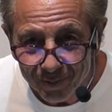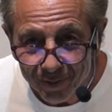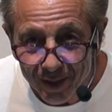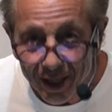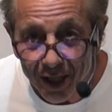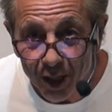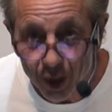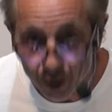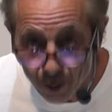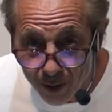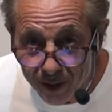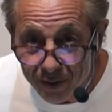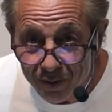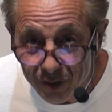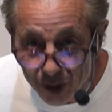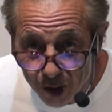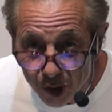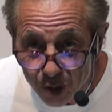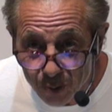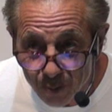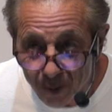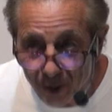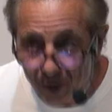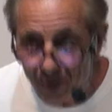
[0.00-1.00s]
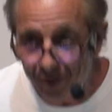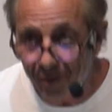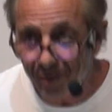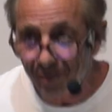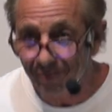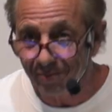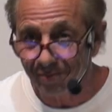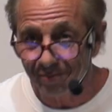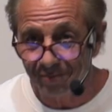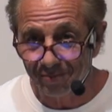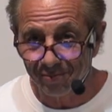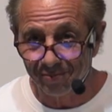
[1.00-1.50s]
it grieves the spirit
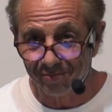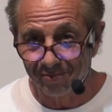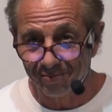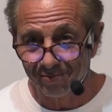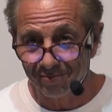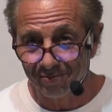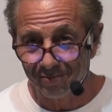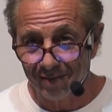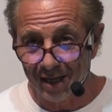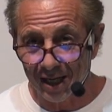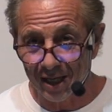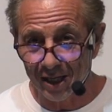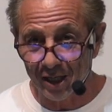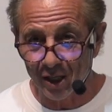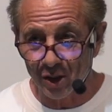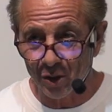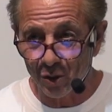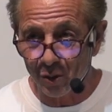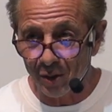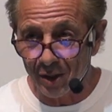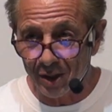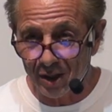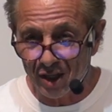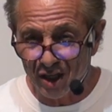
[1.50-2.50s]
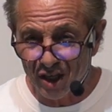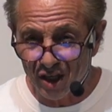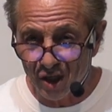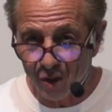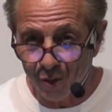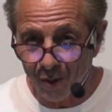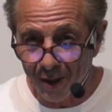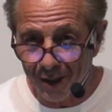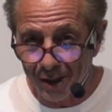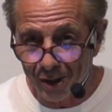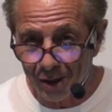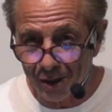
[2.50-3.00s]
and the anointing
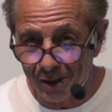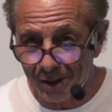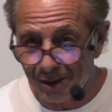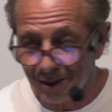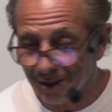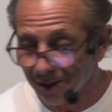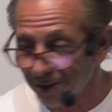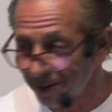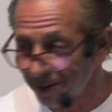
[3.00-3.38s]
quenches.